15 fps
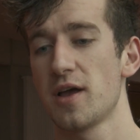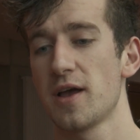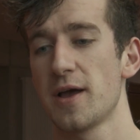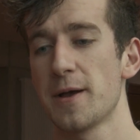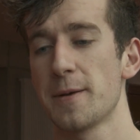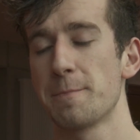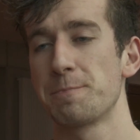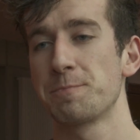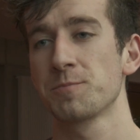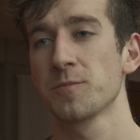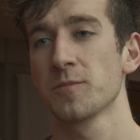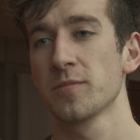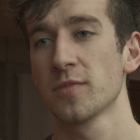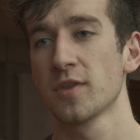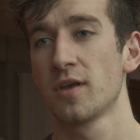I'm
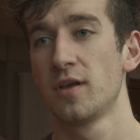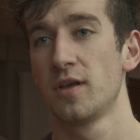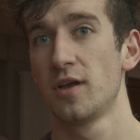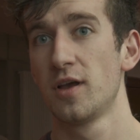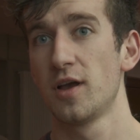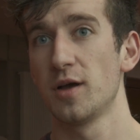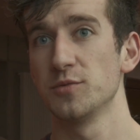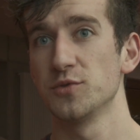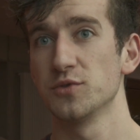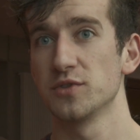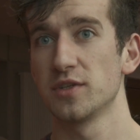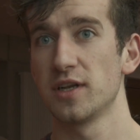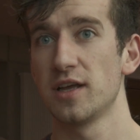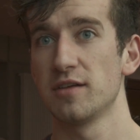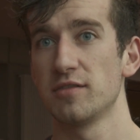doing
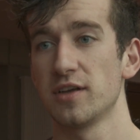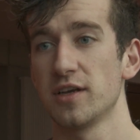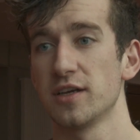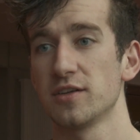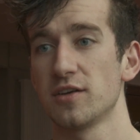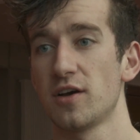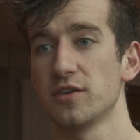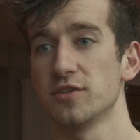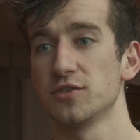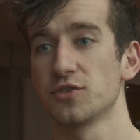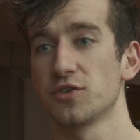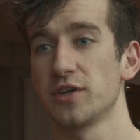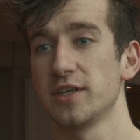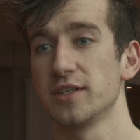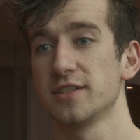the Level 8 Honours
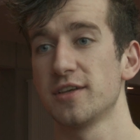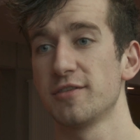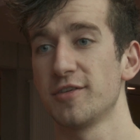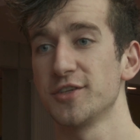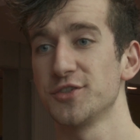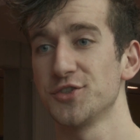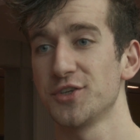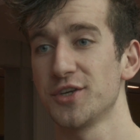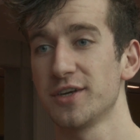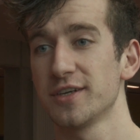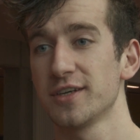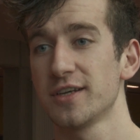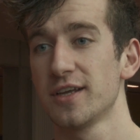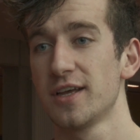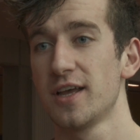degree in Civil
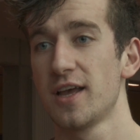Engineering.